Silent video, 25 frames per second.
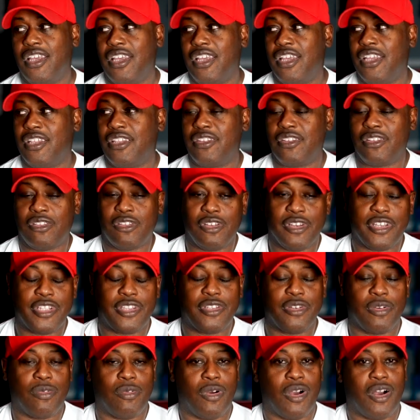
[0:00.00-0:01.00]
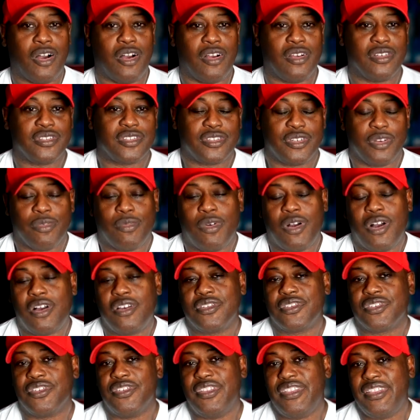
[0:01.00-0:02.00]
And look at their walls. Their
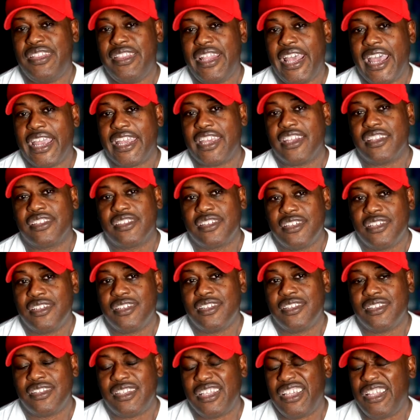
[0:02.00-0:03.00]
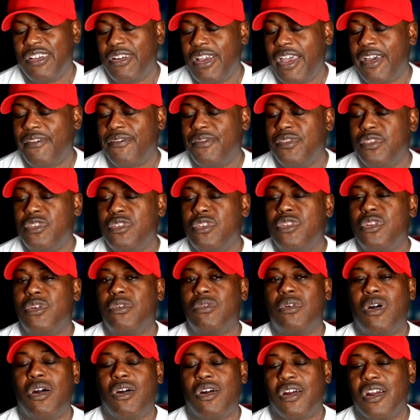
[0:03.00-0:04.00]
walls are naked. They don't have
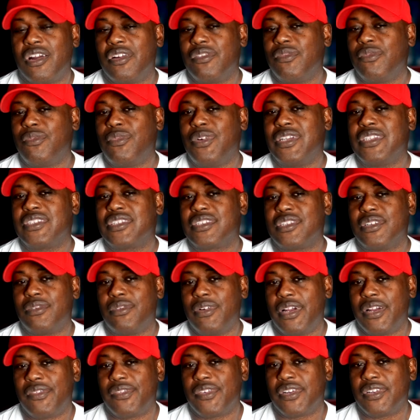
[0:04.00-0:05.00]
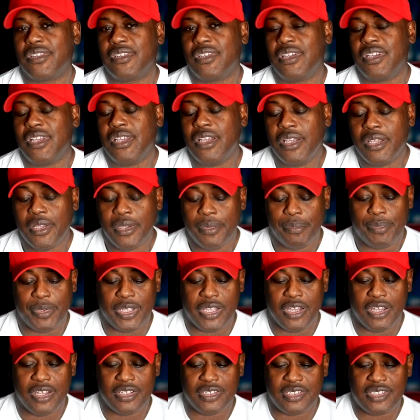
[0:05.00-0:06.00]
no art whatsoever
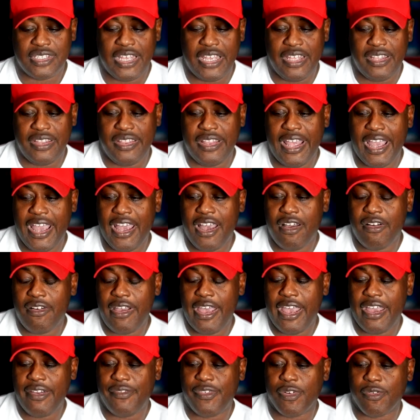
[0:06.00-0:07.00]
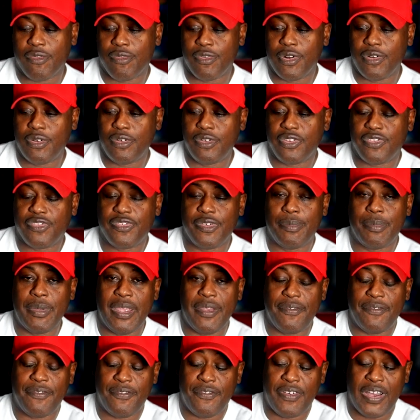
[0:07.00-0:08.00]
because they now have arose from
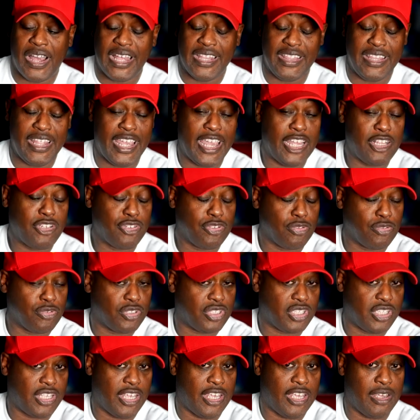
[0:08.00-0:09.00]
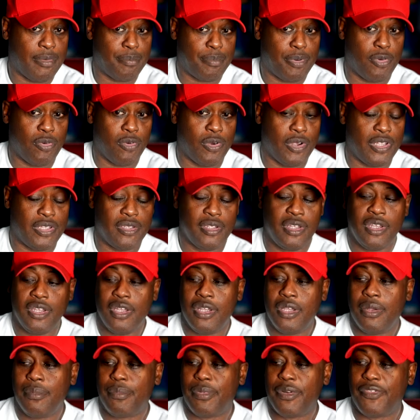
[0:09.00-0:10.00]
a financial standpoint,
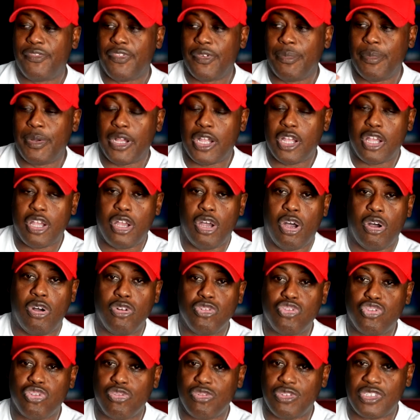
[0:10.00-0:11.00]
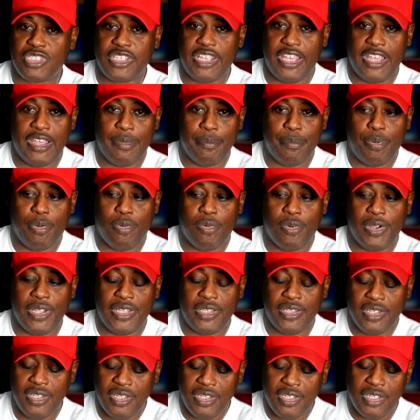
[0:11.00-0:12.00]
but from a cultural
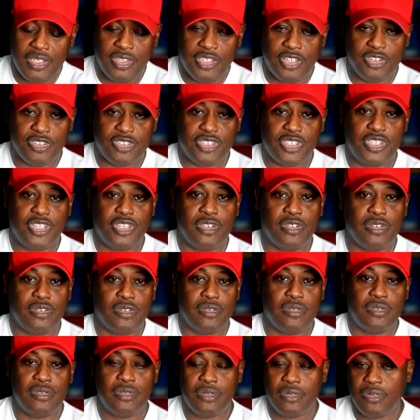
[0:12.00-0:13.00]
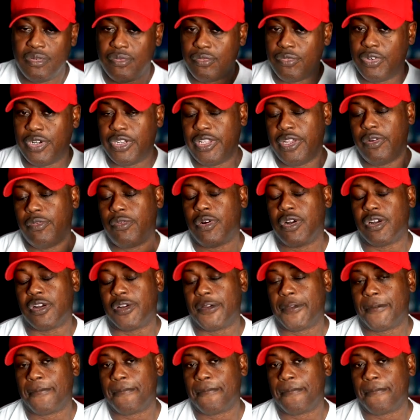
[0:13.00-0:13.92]
standpoint, they're still where they were.